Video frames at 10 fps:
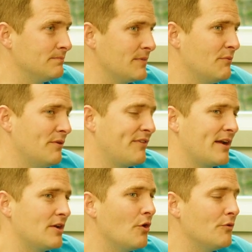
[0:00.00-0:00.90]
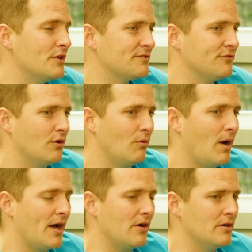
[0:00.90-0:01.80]
And we've kind of known this for a
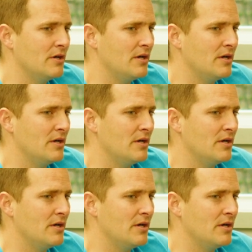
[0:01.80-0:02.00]
while.